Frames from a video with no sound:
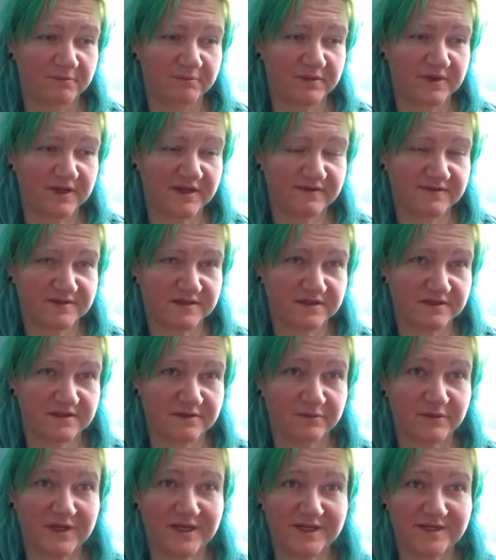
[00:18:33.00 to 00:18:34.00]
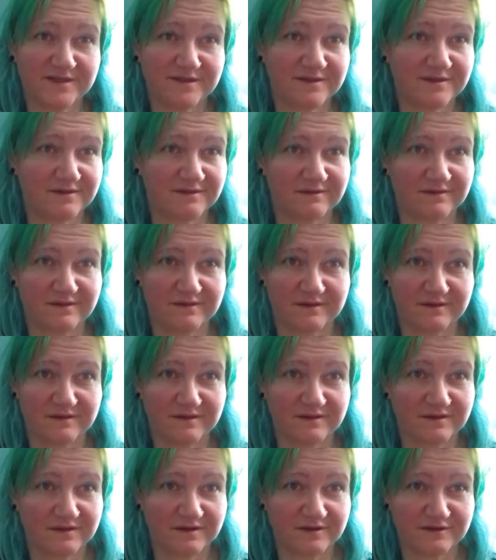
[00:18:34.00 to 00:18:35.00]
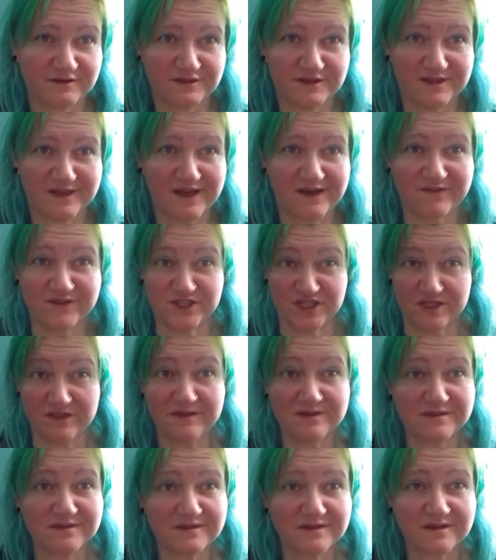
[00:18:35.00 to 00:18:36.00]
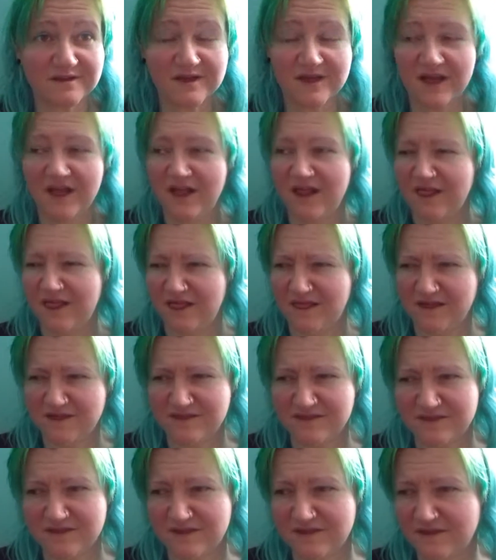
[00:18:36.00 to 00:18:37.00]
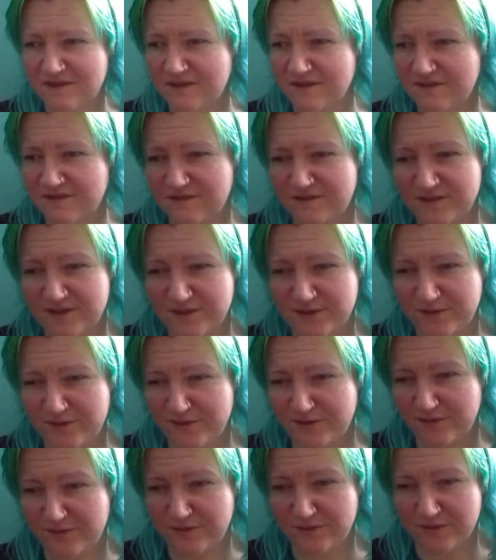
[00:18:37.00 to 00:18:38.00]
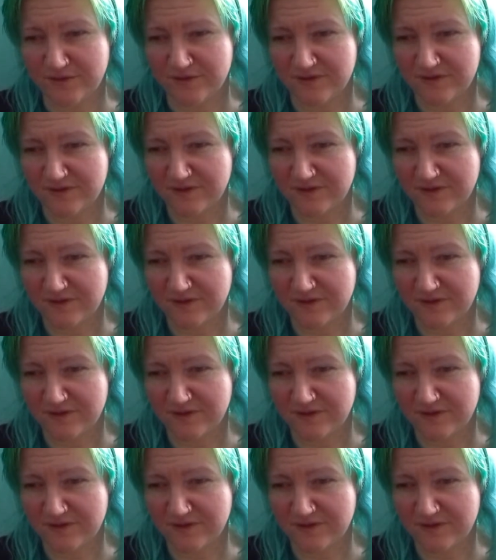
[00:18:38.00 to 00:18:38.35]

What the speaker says: belief system, listen to the evidence, listen to